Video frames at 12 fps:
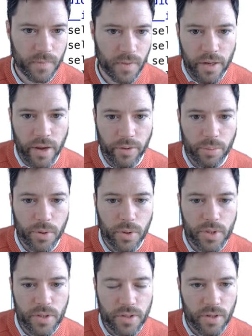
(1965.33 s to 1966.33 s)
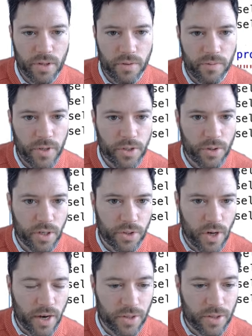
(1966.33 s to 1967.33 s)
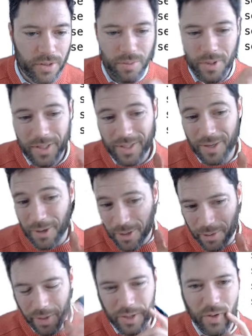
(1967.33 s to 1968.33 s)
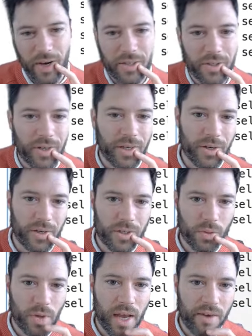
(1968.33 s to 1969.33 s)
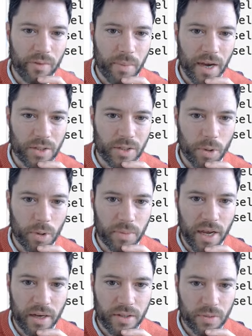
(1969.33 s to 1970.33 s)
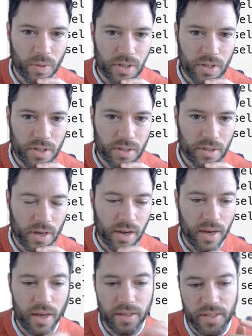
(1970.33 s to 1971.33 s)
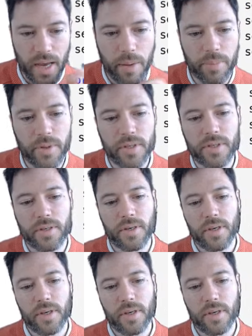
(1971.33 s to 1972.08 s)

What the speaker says: Now the processor feature extractor, which is the audio extractor, it also will have a maximum length, which is n samples.